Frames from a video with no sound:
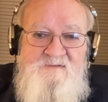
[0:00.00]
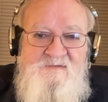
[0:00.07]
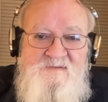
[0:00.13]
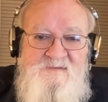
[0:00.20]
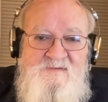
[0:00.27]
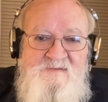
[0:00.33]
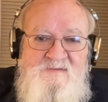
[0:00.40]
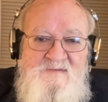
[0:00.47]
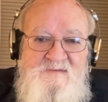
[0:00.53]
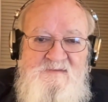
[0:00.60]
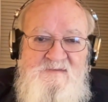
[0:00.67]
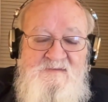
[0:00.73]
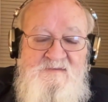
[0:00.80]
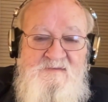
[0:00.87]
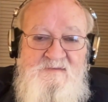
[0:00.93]

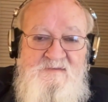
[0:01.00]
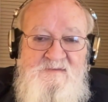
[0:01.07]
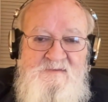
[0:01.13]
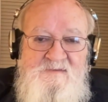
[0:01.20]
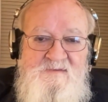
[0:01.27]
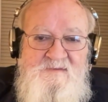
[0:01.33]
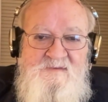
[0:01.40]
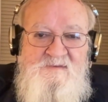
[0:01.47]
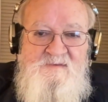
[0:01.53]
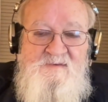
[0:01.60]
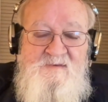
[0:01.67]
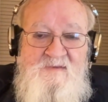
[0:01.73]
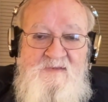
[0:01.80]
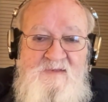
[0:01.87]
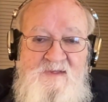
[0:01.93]

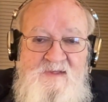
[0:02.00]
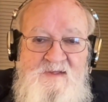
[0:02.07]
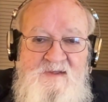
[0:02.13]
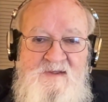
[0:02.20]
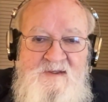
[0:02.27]
No one is speaking in this clip.